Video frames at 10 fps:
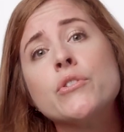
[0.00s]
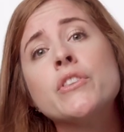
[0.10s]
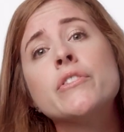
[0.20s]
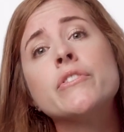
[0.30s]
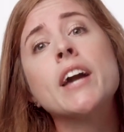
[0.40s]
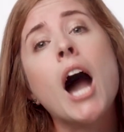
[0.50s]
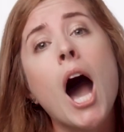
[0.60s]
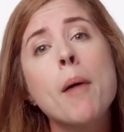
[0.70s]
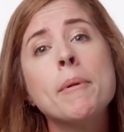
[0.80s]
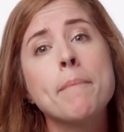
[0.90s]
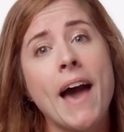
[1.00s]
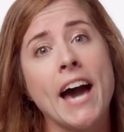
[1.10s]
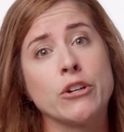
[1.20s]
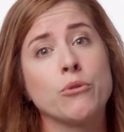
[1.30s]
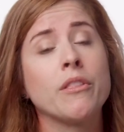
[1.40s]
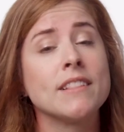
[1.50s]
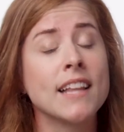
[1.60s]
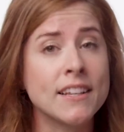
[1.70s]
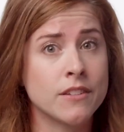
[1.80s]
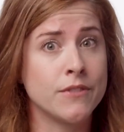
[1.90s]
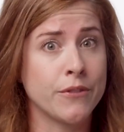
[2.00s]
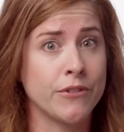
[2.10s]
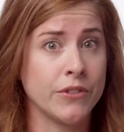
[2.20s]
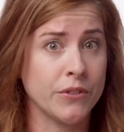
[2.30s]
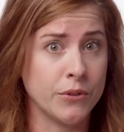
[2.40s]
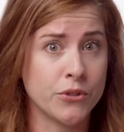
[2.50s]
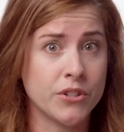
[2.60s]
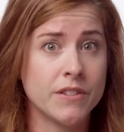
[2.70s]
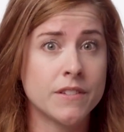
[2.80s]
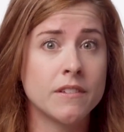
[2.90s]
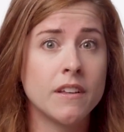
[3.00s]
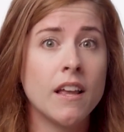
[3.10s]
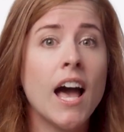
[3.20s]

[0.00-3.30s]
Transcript: So this is a common pattern with lots of different solutions.